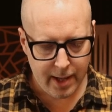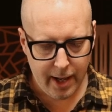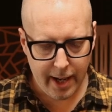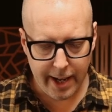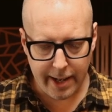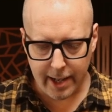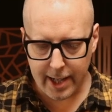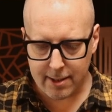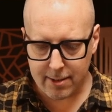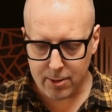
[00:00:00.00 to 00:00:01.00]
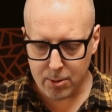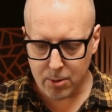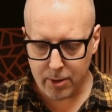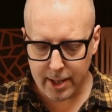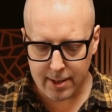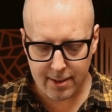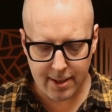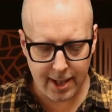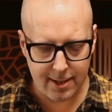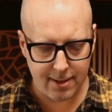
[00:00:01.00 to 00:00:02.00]
and let's do this
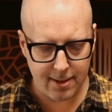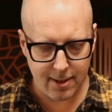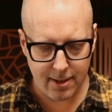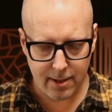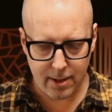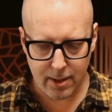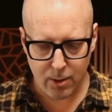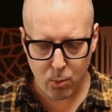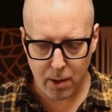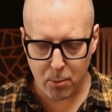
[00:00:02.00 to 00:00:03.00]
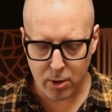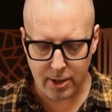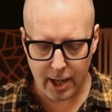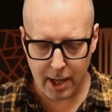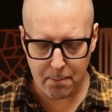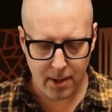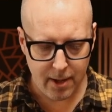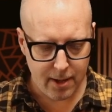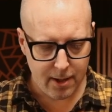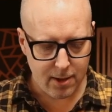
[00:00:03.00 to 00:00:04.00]
test one more time.
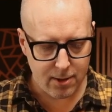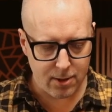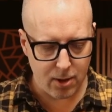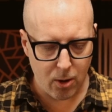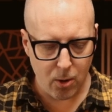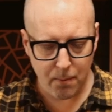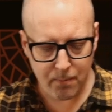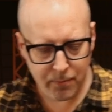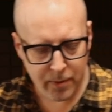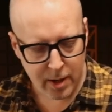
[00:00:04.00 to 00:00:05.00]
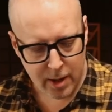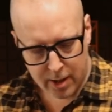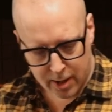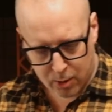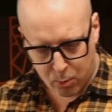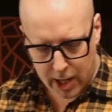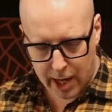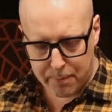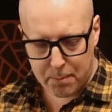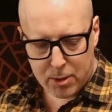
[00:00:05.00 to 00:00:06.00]
So we
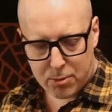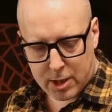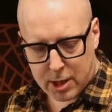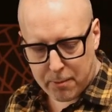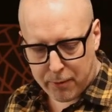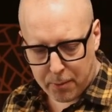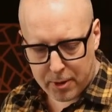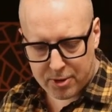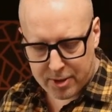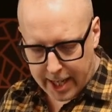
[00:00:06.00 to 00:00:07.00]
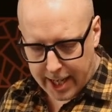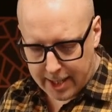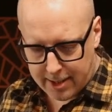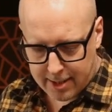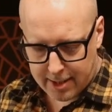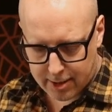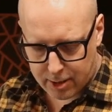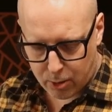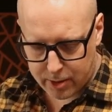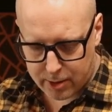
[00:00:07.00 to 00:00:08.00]
have music coming from the stage
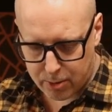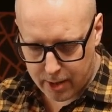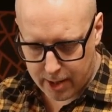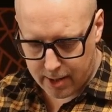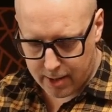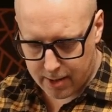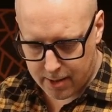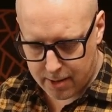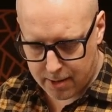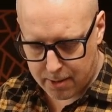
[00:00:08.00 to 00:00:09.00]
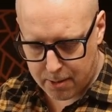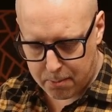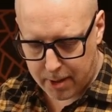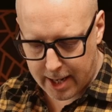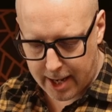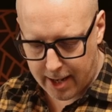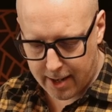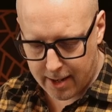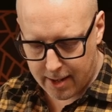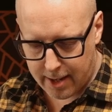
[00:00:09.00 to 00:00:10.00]
going to the PA
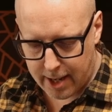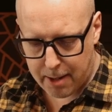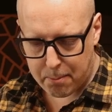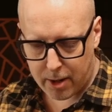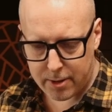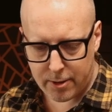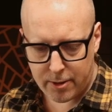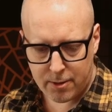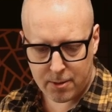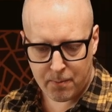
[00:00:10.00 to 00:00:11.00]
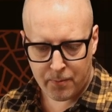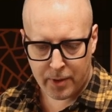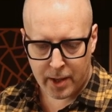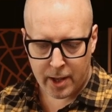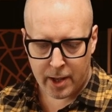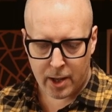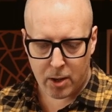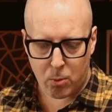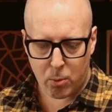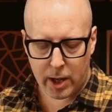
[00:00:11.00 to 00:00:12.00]
and monitors.
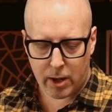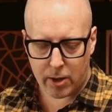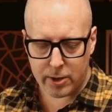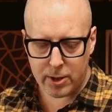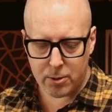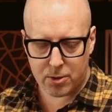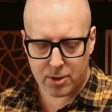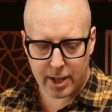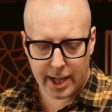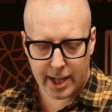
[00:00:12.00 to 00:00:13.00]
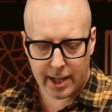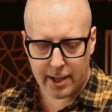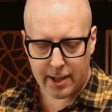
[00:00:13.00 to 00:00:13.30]
We are using